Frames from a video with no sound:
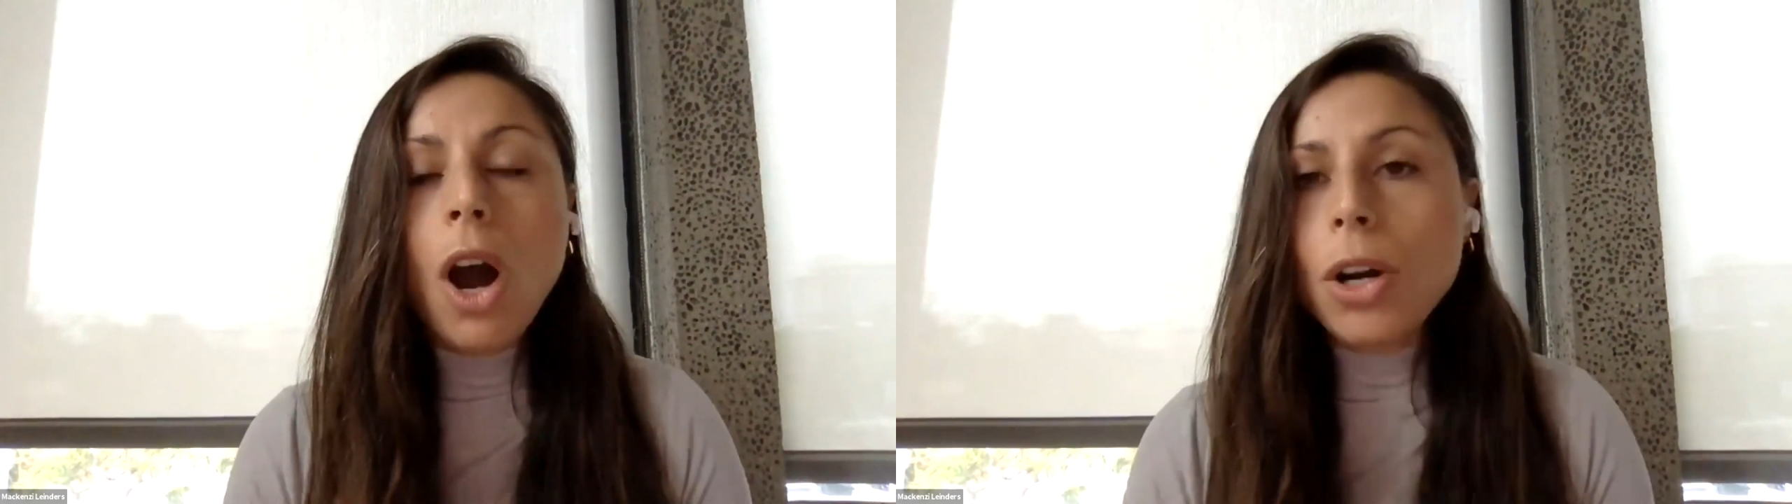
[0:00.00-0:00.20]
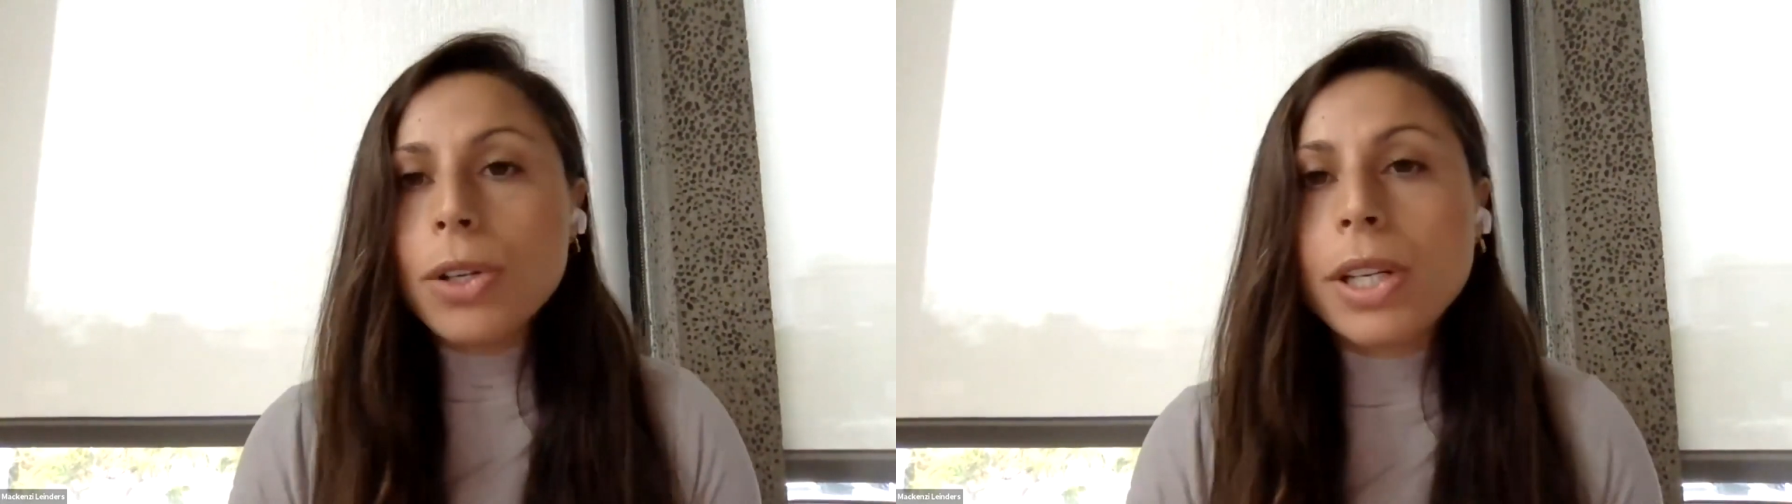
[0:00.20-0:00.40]

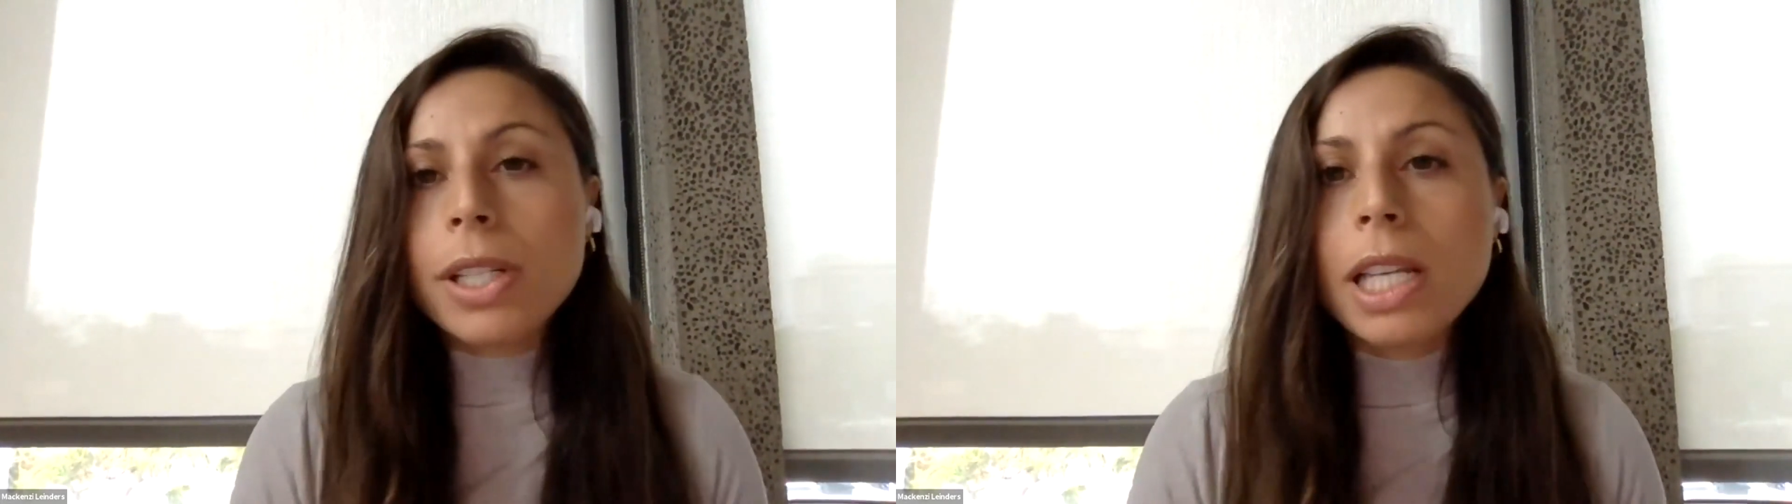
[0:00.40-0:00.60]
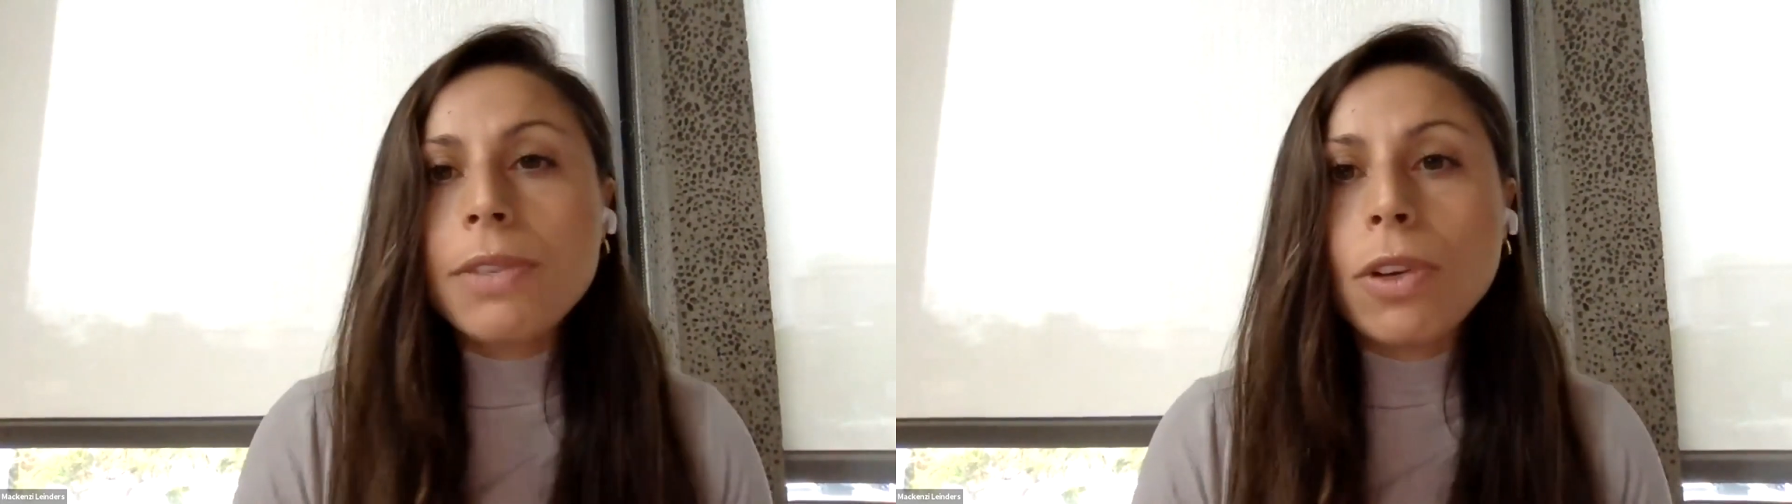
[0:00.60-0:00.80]
are
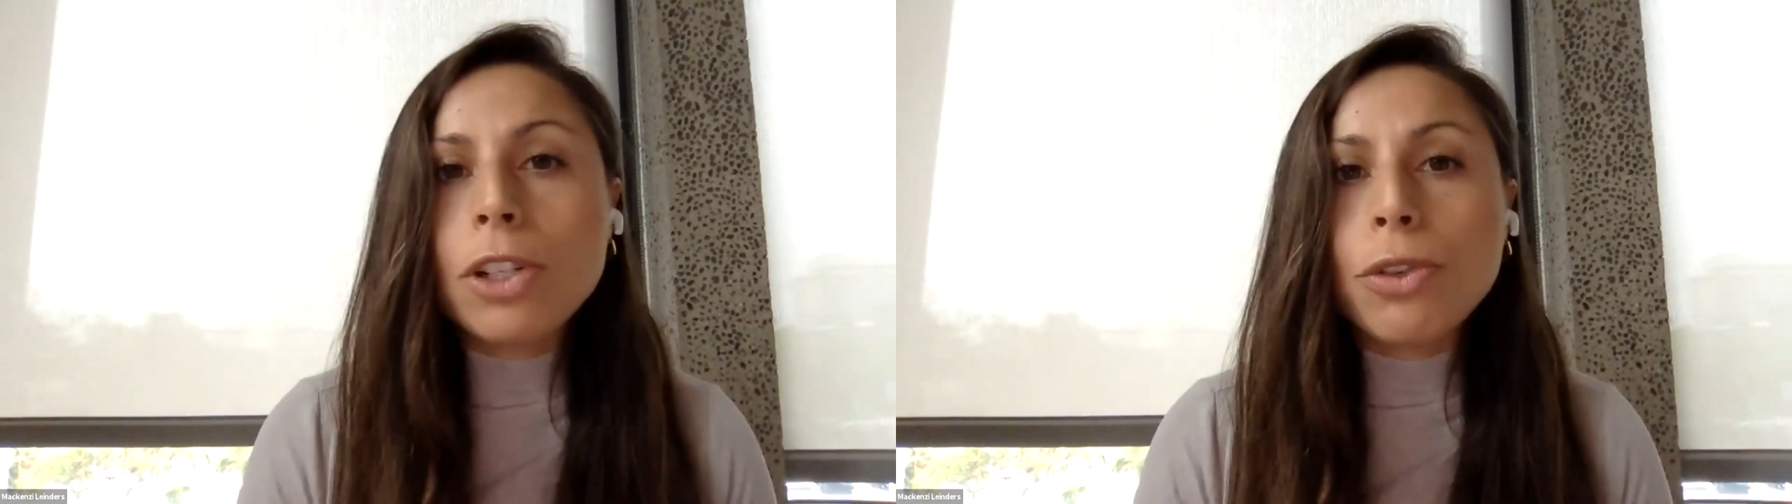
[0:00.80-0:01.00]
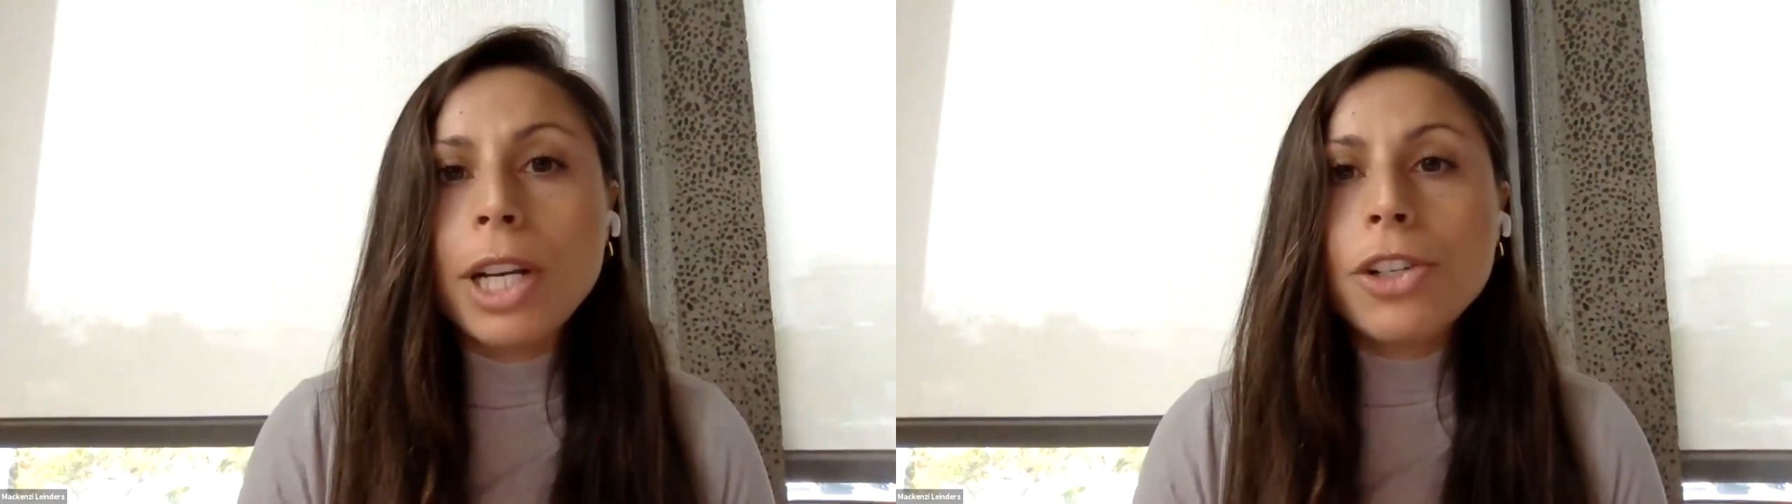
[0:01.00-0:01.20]
successful
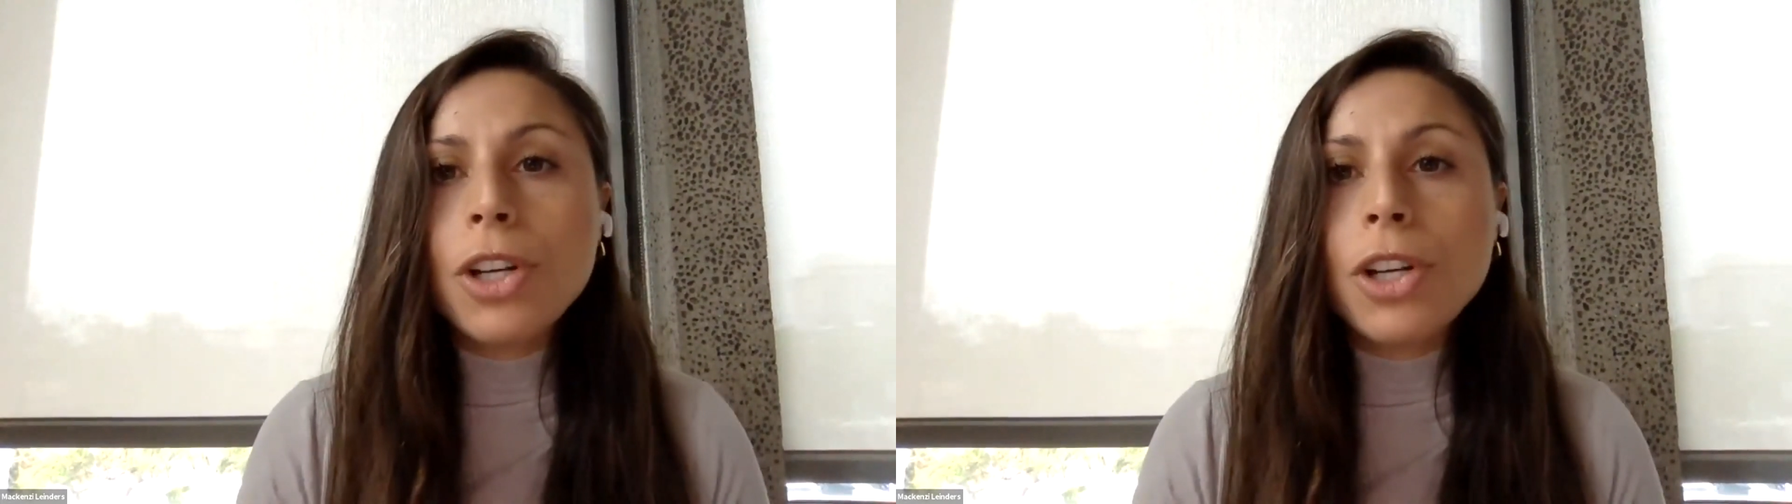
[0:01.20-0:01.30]
at trade